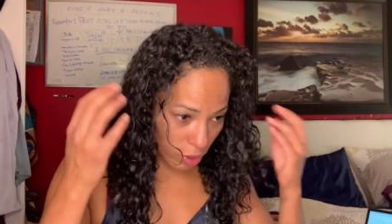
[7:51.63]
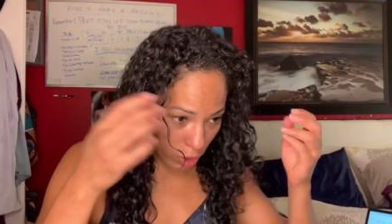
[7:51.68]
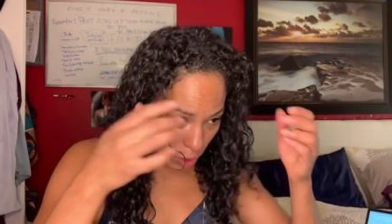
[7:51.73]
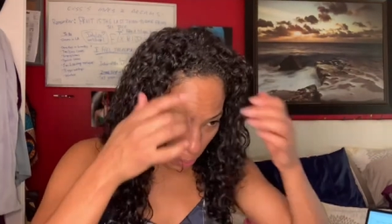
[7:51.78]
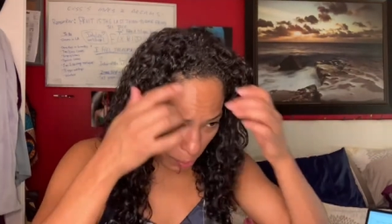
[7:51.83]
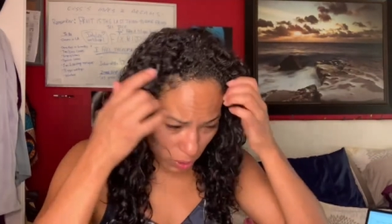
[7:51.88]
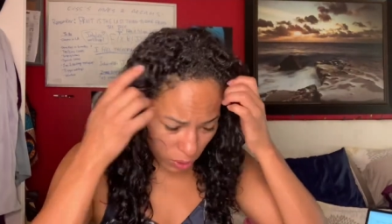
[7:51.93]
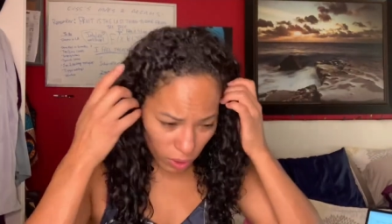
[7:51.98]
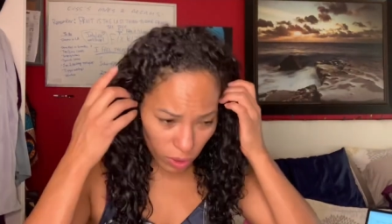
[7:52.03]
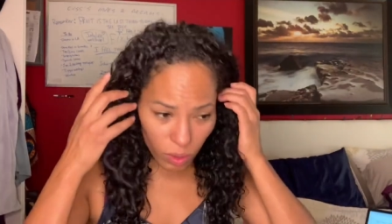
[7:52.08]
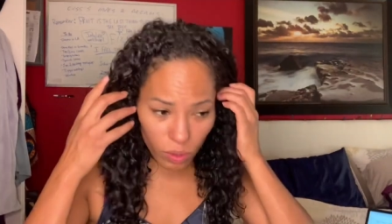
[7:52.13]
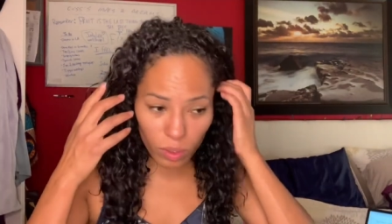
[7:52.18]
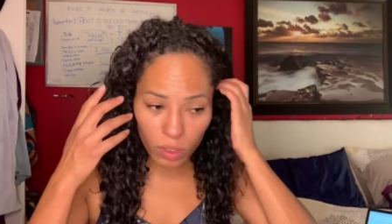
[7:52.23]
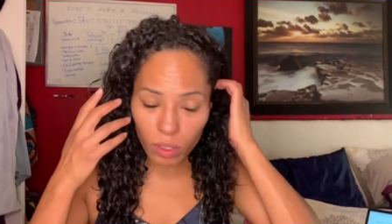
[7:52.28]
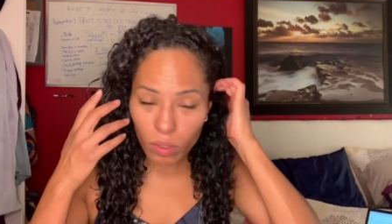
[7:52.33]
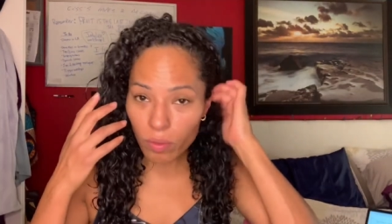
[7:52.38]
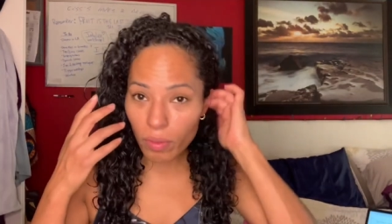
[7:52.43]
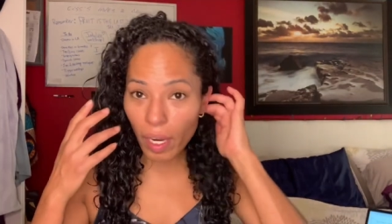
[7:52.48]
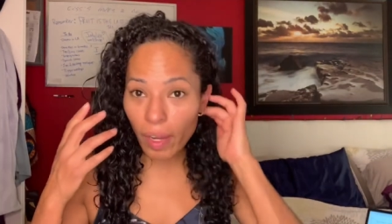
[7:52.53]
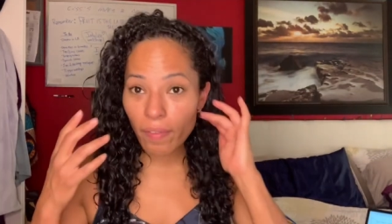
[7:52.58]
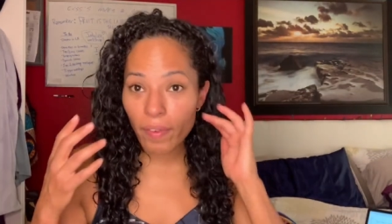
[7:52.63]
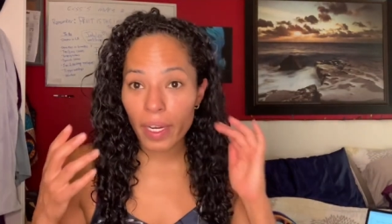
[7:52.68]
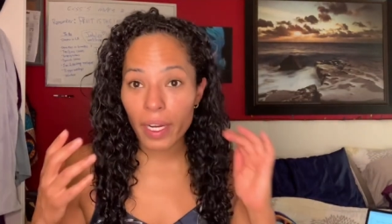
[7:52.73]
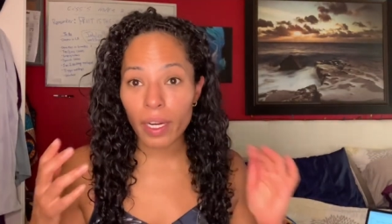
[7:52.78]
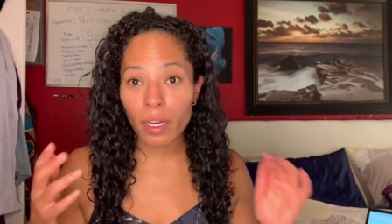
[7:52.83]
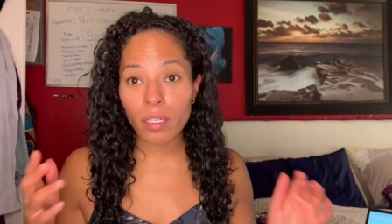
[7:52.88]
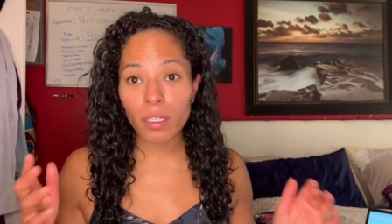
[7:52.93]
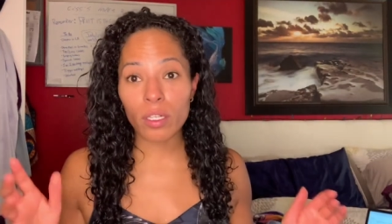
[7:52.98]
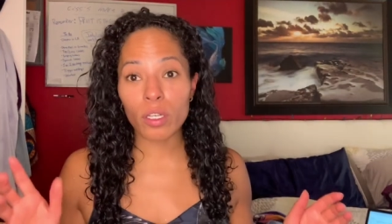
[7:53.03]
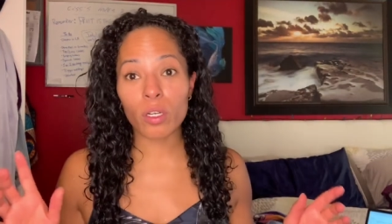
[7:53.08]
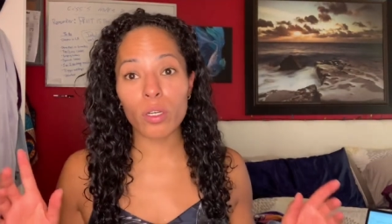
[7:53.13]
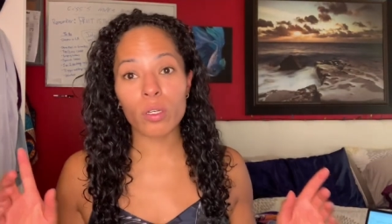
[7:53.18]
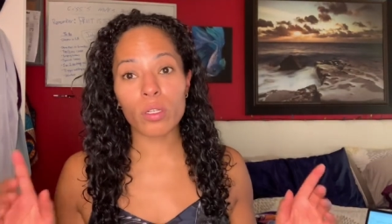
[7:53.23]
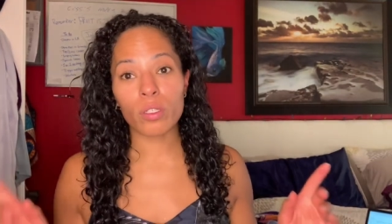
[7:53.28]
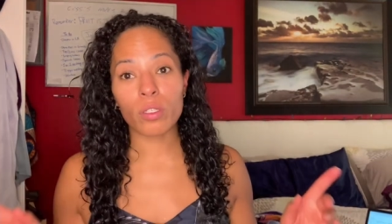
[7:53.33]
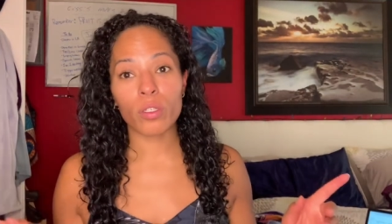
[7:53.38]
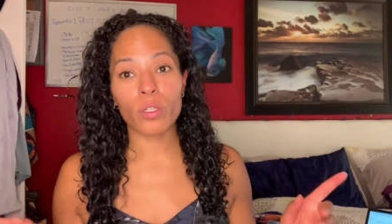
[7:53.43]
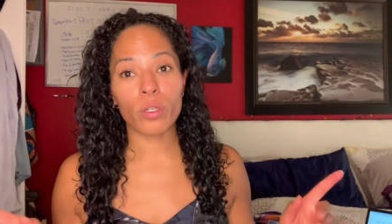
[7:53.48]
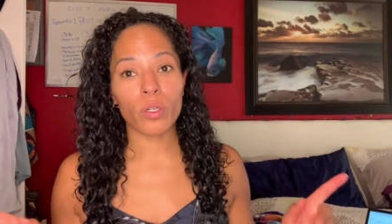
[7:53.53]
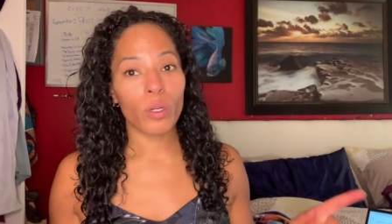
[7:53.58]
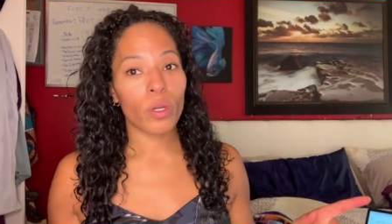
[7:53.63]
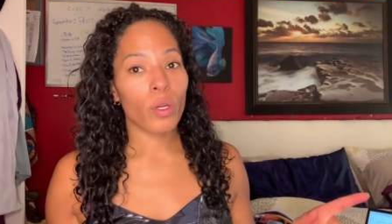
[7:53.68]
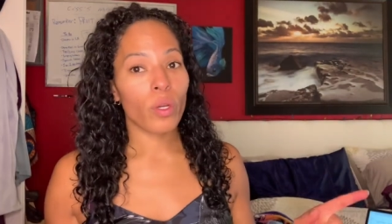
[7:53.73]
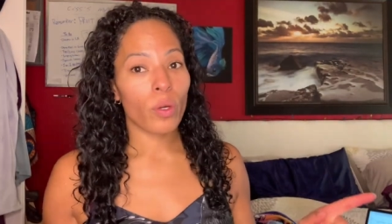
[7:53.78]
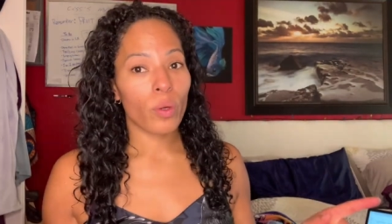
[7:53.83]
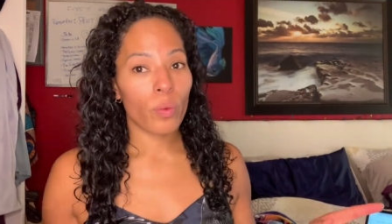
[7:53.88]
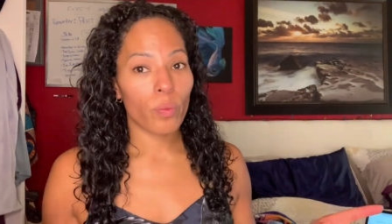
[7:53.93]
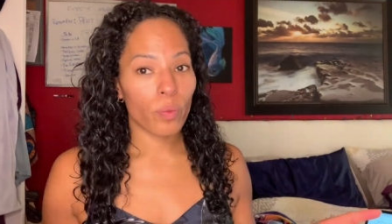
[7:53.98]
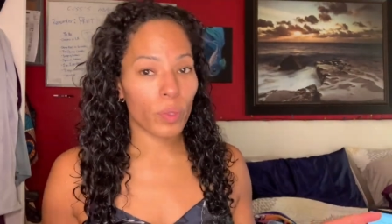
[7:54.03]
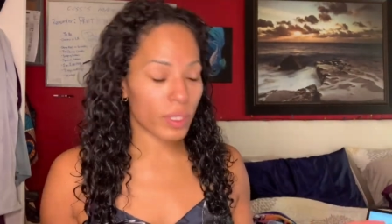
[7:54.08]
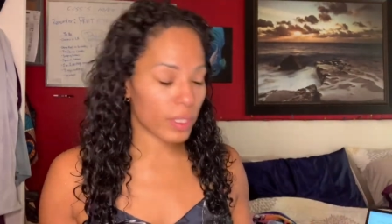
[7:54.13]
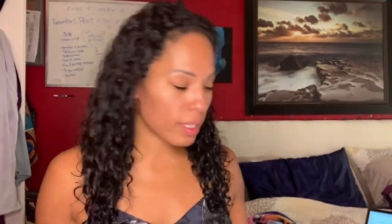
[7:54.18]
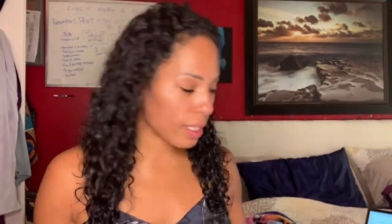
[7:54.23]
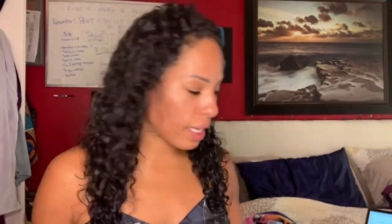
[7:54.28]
you're supposed to use the RevAir with